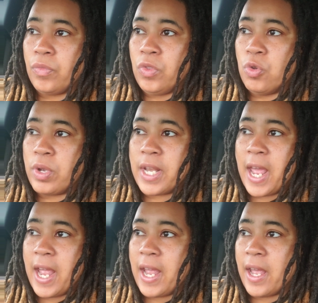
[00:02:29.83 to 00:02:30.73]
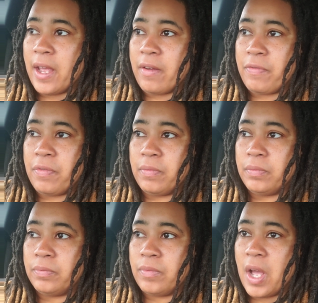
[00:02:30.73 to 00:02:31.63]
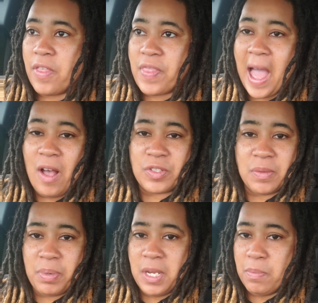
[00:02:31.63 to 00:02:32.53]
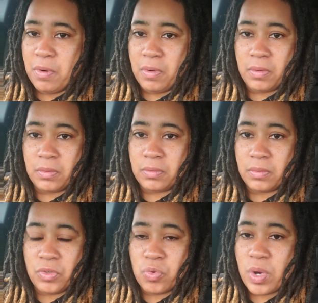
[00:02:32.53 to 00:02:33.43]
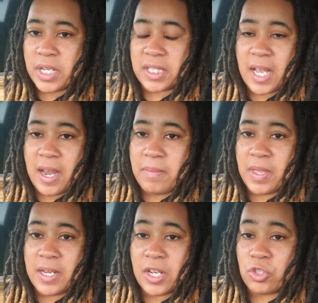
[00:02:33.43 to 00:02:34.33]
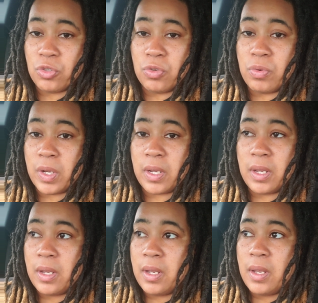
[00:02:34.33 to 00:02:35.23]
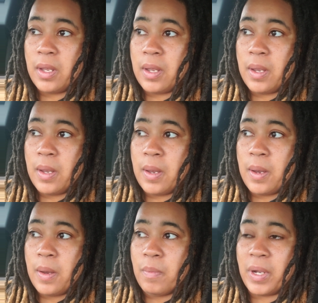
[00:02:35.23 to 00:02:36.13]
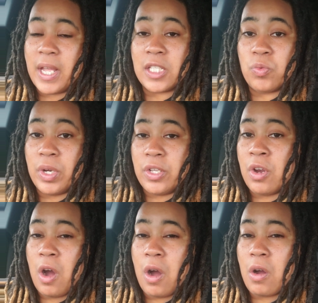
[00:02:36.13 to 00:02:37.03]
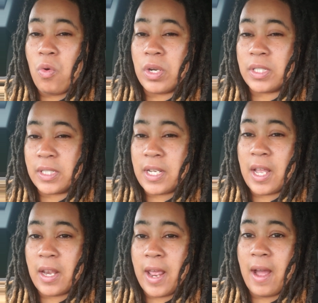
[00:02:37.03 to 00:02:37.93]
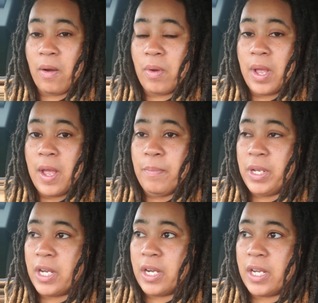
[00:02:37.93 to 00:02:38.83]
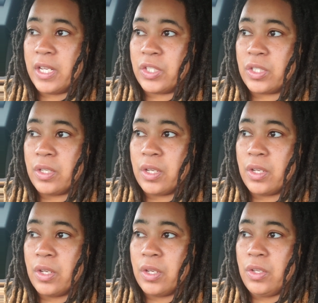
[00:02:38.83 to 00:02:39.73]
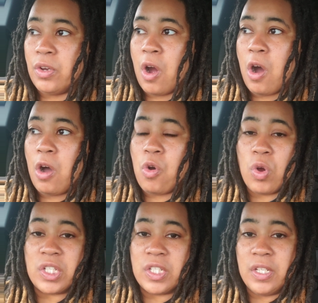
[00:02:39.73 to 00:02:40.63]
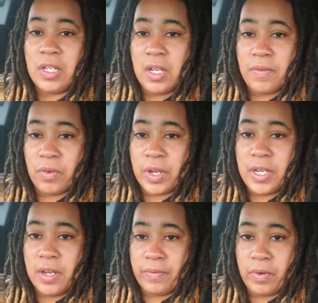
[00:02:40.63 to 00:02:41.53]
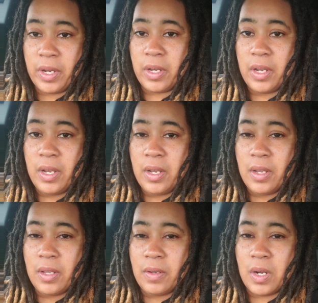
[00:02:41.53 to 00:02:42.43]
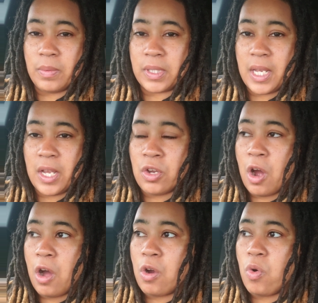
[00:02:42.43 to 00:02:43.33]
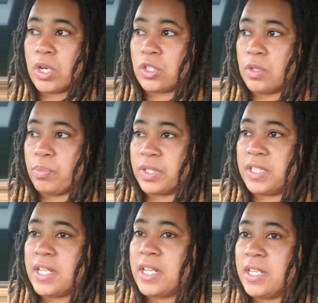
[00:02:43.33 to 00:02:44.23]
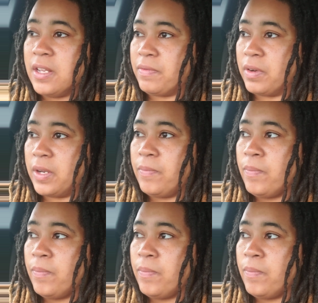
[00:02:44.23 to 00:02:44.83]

you can have 1,000 people doing the same thing that you're doing, but guess what? You're all going to stand out because you're all going to deliver it different. You know what I'm saying? You're all going to present it different.